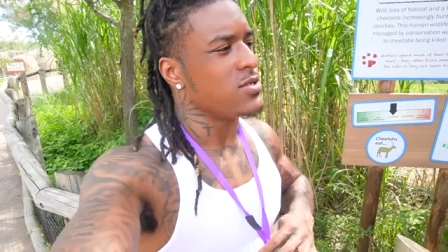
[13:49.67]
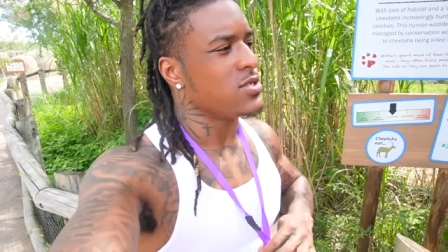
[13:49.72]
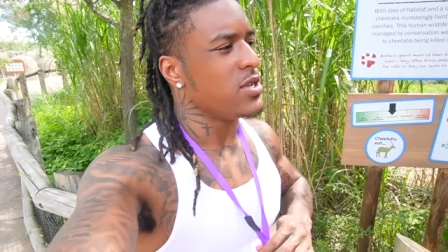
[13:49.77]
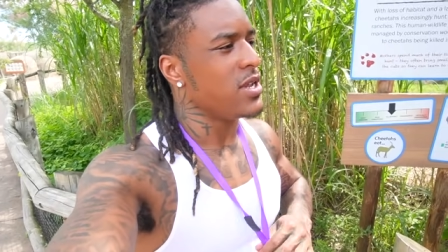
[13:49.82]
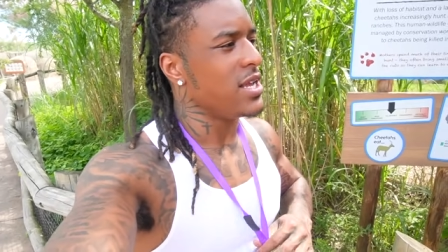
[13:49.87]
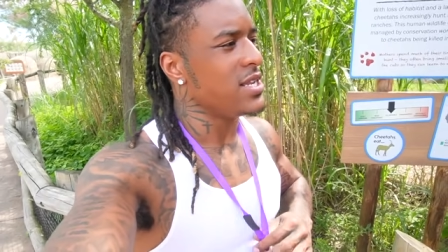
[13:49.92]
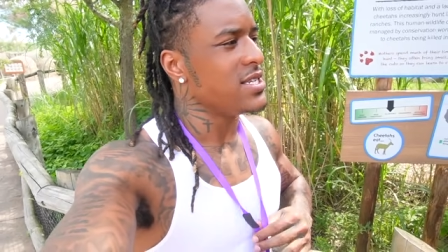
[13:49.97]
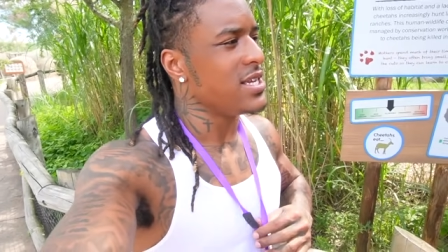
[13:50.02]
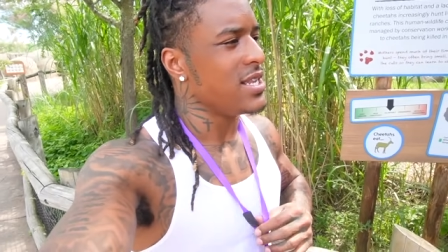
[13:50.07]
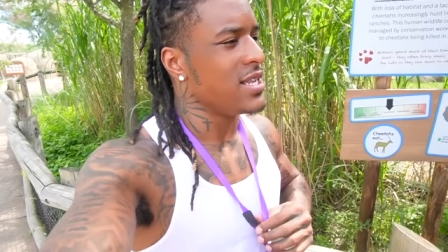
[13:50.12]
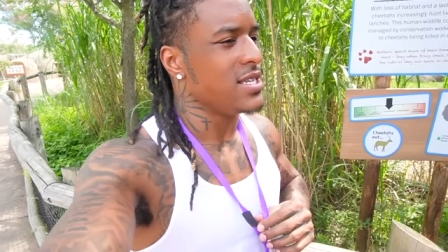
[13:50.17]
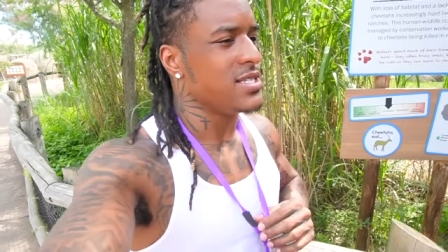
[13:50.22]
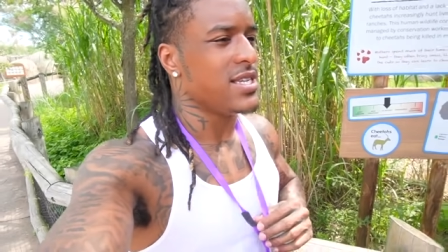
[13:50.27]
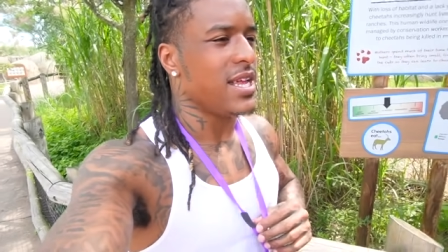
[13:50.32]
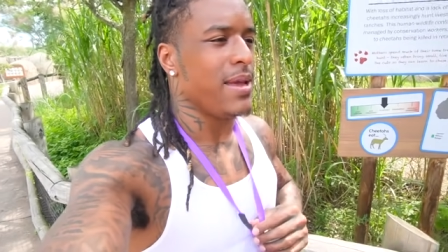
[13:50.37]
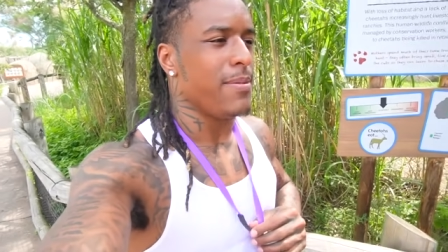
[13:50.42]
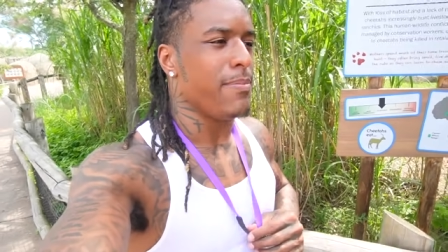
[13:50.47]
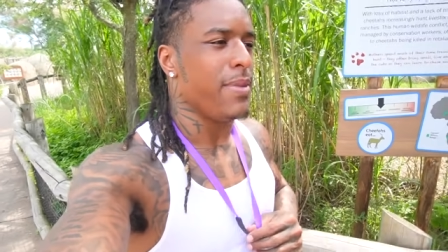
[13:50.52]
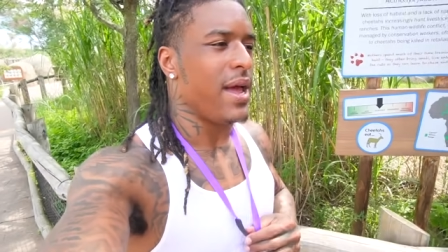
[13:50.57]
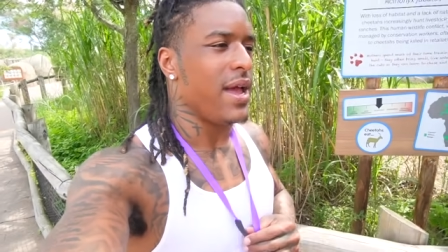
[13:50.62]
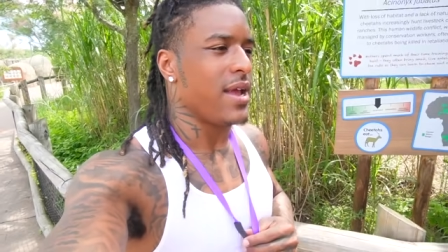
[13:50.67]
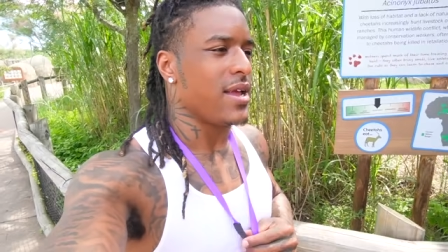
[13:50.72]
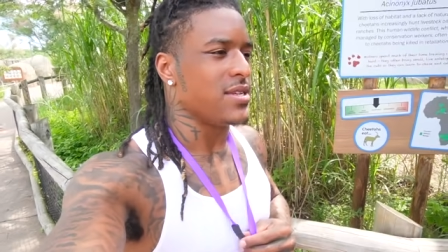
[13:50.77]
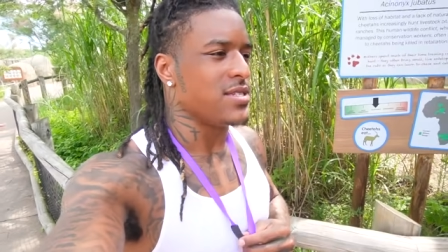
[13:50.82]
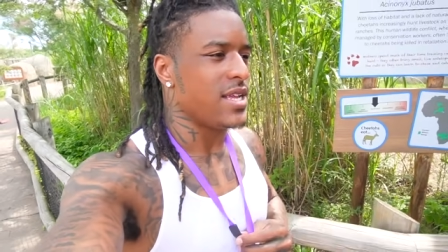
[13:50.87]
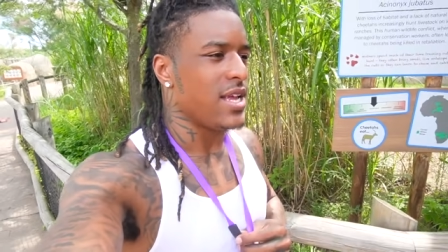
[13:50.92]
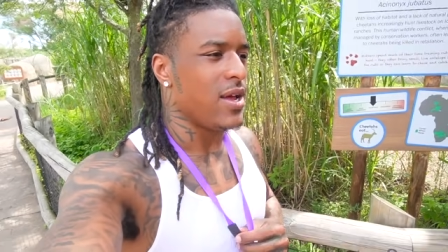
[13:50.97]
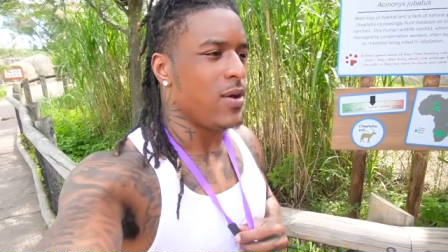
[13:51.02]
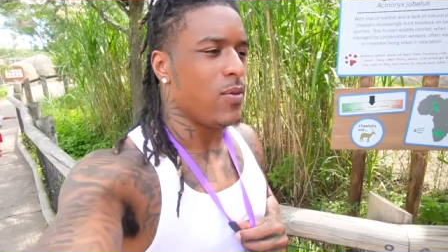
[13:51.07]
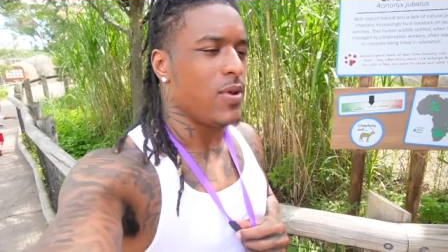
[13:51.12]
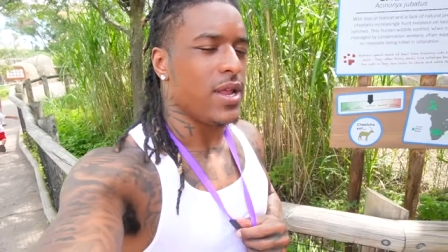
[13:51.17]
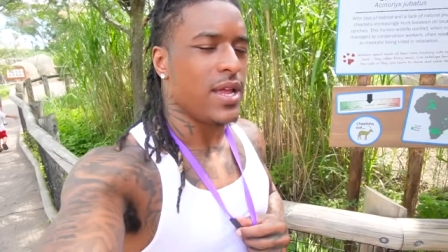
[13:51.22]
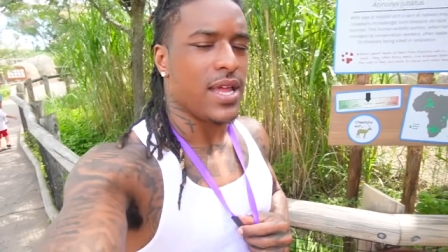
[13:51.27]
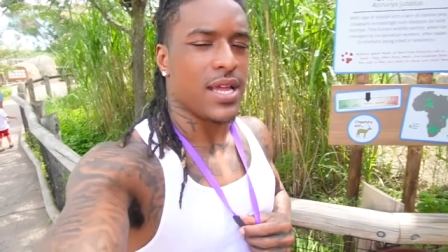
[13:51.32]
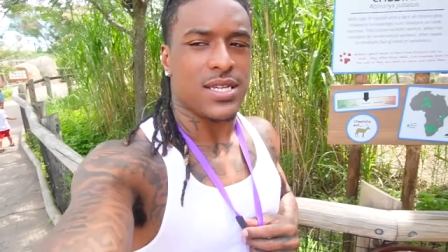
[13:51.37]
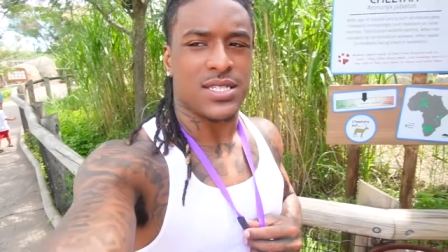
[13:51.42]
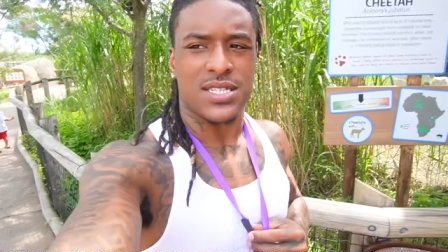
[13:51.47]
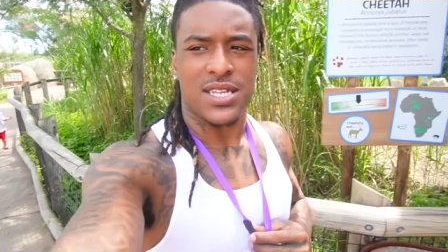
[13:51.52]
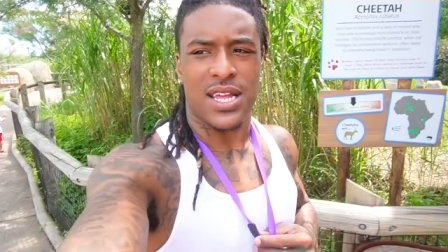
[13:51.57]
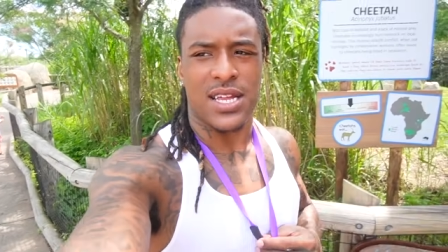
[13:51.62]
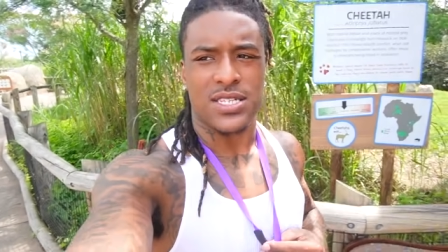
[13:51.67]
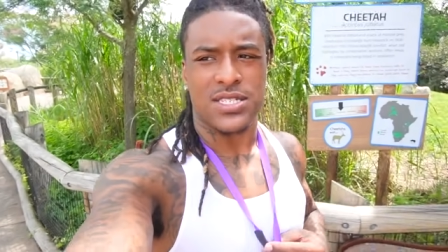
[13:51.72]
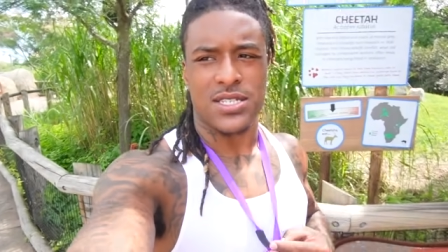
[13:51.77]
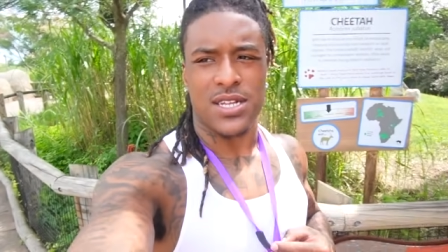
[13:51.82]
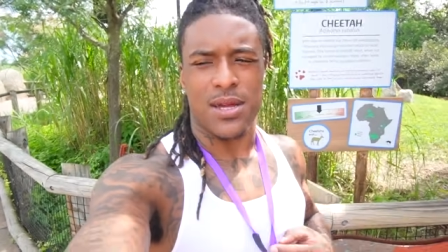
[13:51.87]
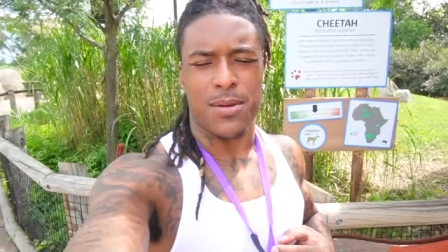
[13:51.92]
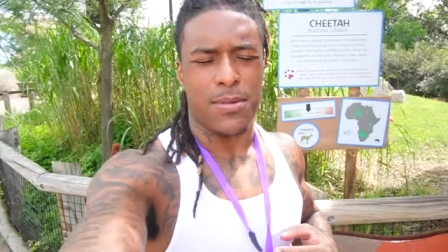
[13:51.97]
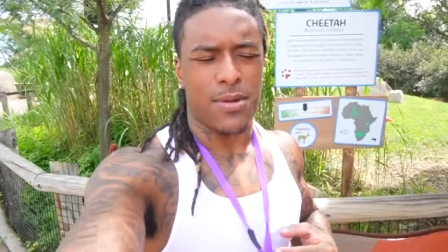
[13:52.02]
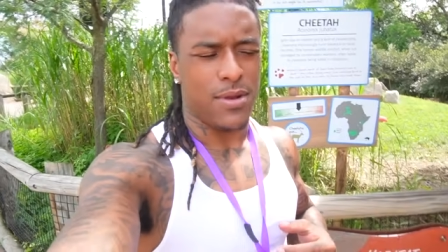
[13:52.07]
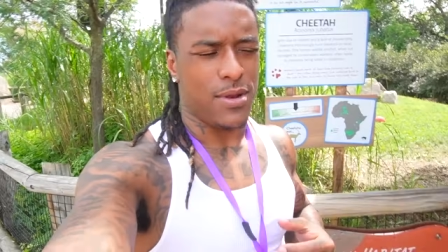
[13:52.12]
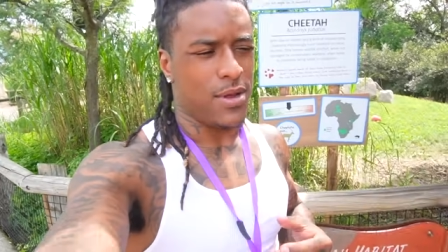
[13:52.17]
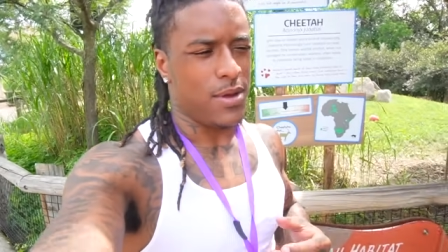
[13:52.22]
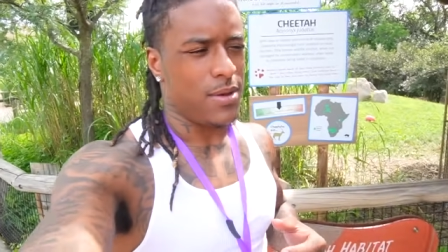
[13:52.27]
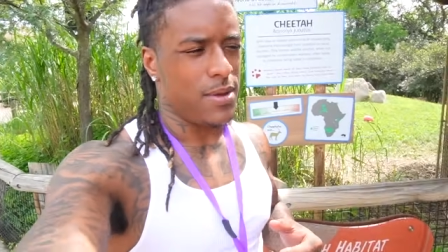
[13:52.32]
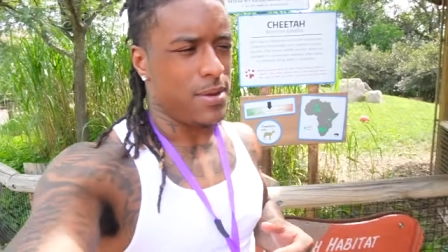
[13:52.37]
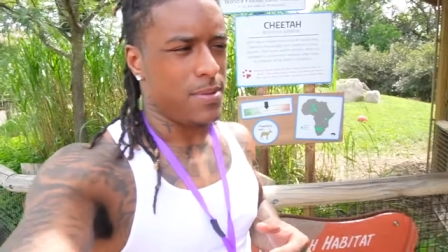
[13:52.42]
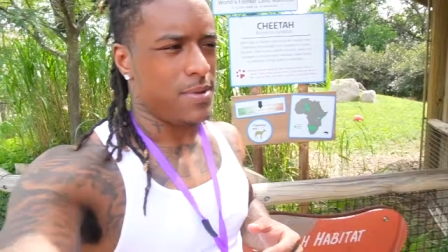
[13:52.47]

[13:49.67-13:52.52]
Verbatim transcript: So they tend to stay back because they don't want to get snatched up. You know